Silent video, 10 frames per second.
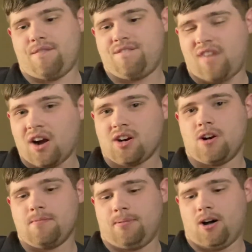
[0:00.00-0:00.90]

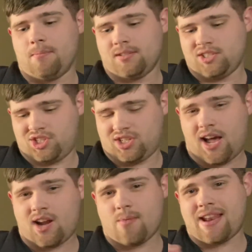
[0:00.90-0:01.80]
Funko Pop,
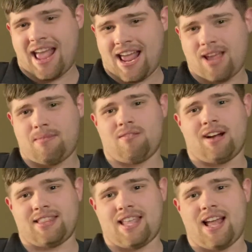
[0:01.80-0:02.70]
Shadow and Amy
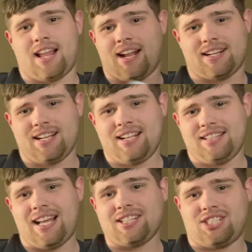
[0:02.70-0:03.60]
right there. Like,
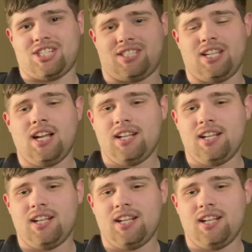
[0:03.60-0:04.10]
that's just,